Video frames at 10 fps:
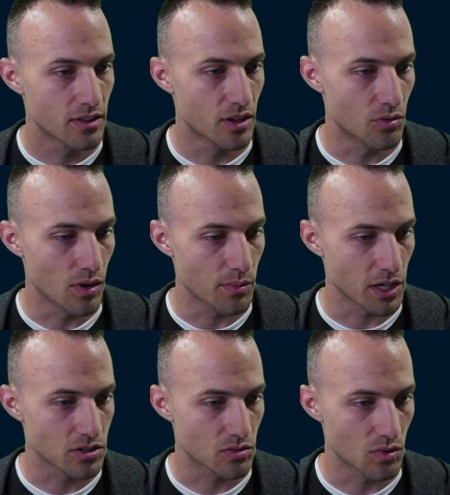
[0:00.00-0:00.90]
the
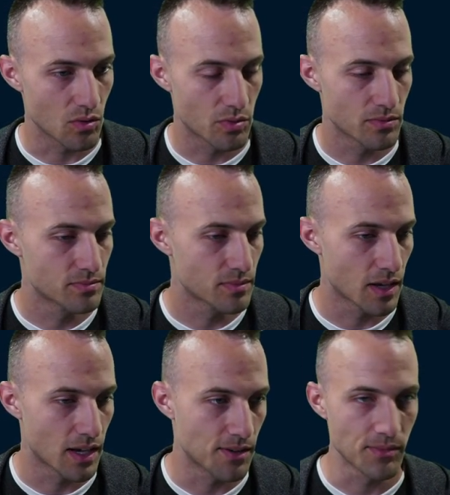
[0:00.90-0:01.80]
Remix group.
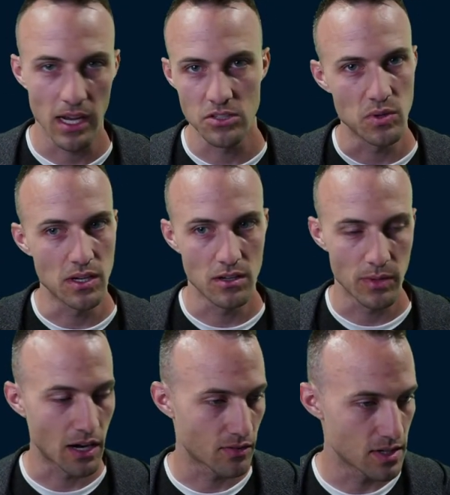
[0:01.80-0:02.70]
Um, I tweeted
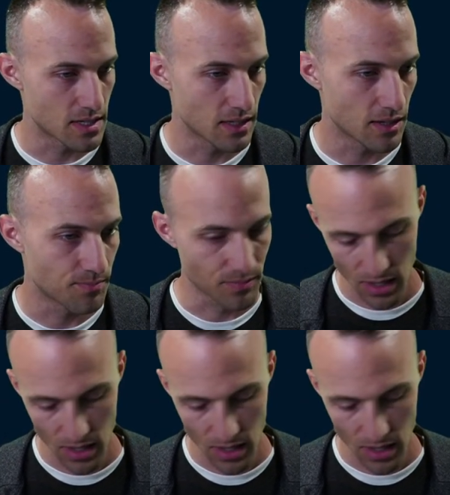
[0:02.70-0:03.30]
about it recently.